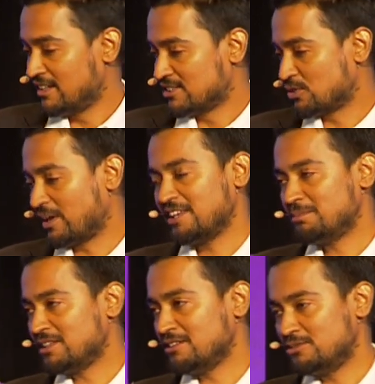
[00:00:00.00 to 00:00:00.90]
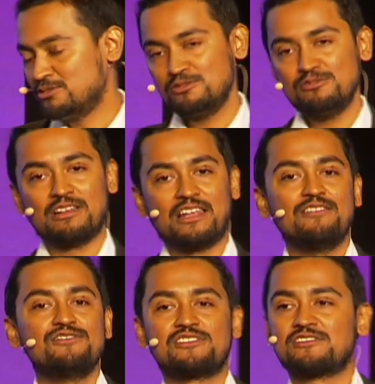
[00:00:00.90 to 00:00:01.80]
So anybody who
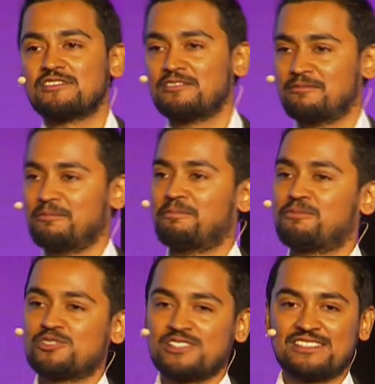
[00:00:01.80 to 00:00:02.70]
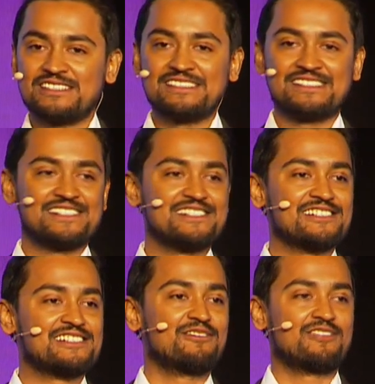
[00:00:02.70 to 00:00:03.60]
loves processing
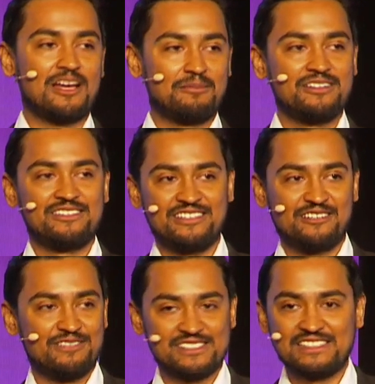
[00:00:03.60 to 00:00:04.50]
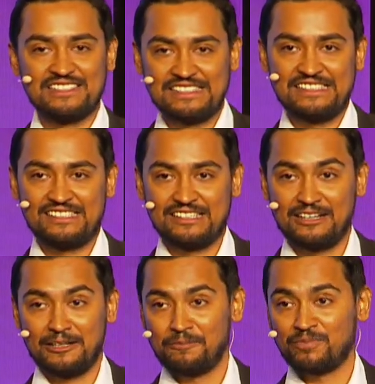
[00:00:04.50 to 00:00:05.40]
conductive carbon in their facility
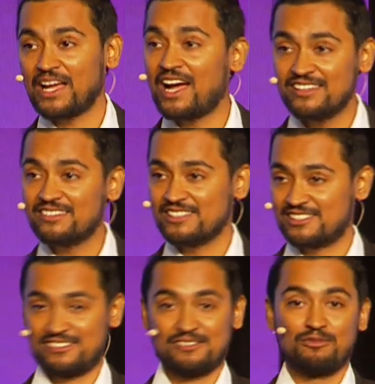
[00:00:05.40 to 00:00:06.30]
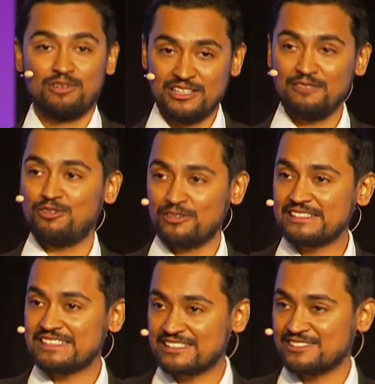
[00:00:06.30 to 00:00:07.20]
either is working for
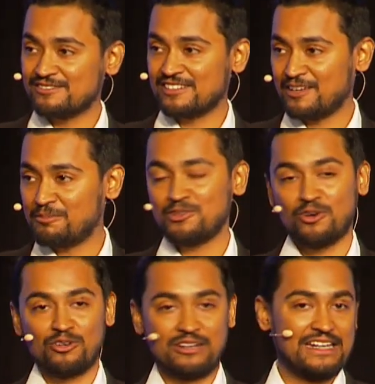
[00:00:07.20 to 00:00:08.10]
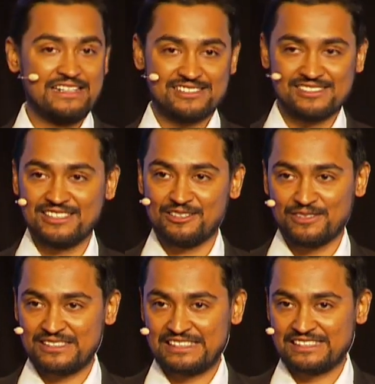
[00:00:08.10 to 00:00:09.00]
conductive carbon or hates their
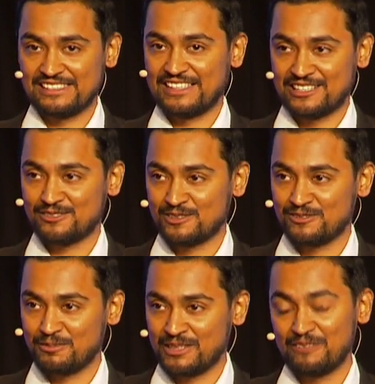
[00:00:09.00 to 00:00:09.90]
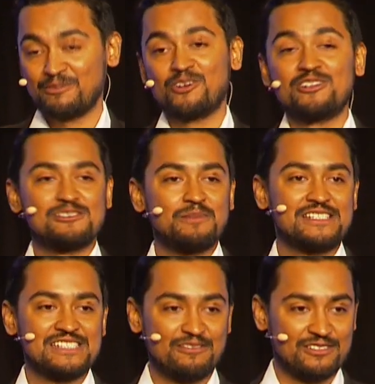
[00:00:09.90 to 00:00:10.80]
facility. That's what we believe, because it
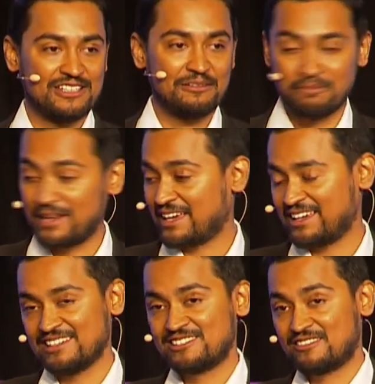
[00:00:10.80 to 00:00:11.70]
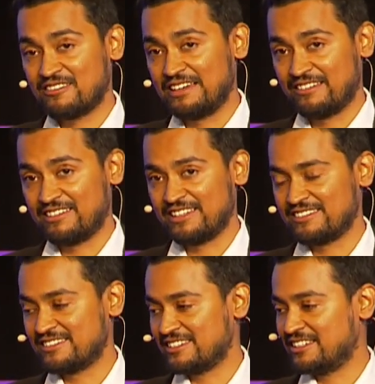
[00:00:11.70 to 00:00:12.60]
makes everything black and it's really, really
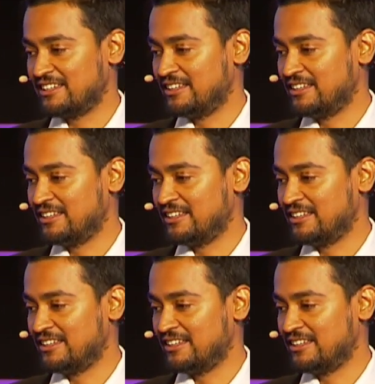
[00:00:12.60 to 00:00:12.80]
dirty.